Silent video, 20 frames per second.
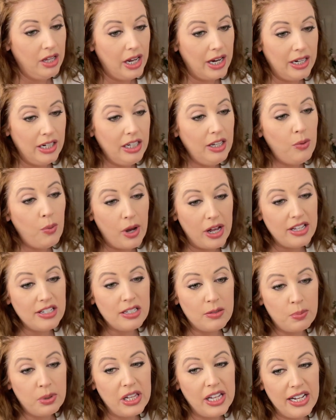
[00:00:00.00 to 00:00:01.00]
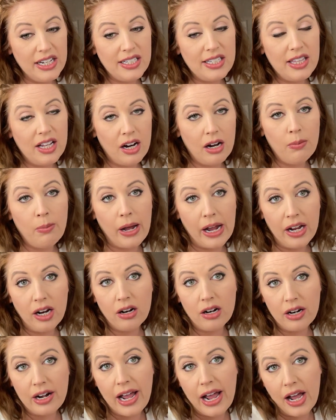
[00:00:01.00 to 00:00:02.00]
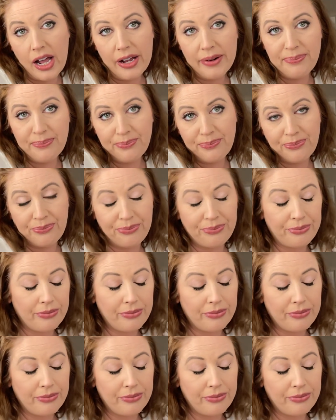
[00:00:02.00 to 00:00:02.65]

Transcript: And he was placed there by her dad.